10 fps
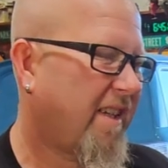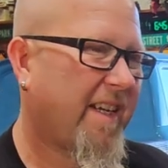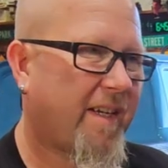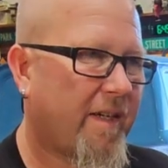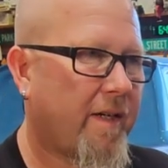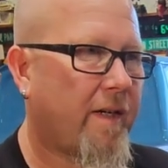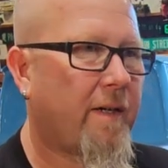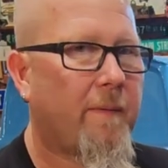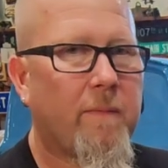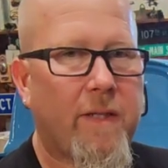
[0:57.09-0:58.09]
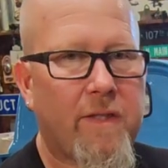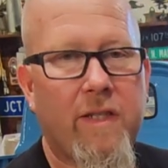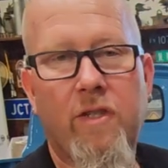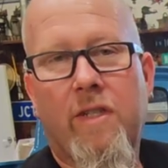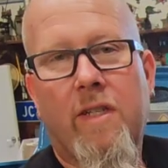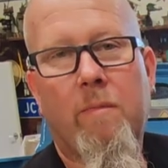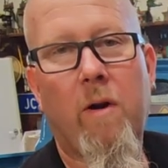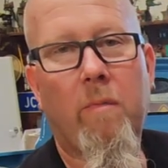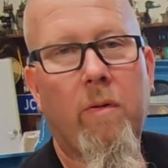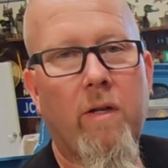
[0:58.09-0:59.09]
like say
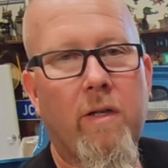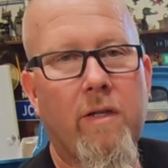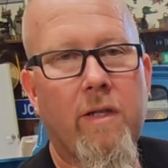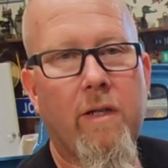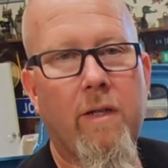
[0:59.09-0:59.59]
spark plugs.